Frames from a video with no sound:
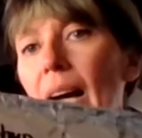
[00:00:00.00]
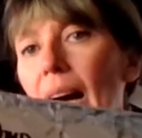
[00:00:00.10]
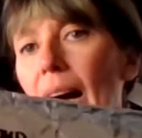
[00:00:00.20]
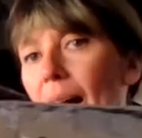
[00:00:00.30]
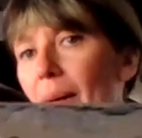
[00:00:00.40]

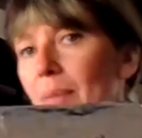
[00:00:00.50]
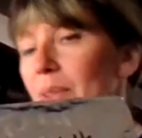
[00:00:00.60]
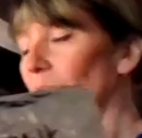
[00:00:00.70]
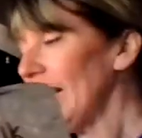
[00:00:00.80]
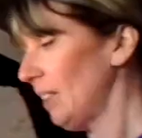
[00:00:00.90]

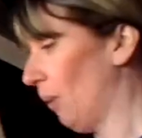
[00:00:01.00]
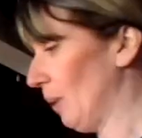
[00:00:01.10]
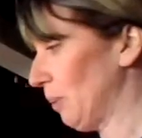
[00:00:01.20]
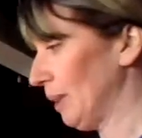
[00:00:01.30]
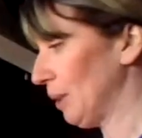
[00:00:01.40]
So I know
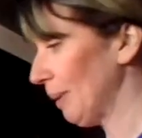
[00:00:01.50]
which one's